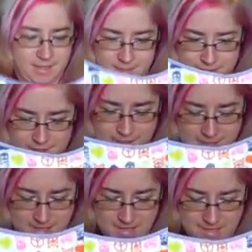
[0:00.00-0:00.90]

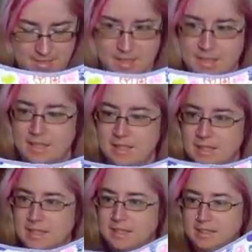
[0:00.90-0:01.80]

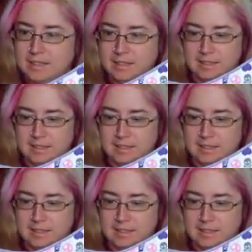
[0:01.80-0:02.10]
Nothing is said.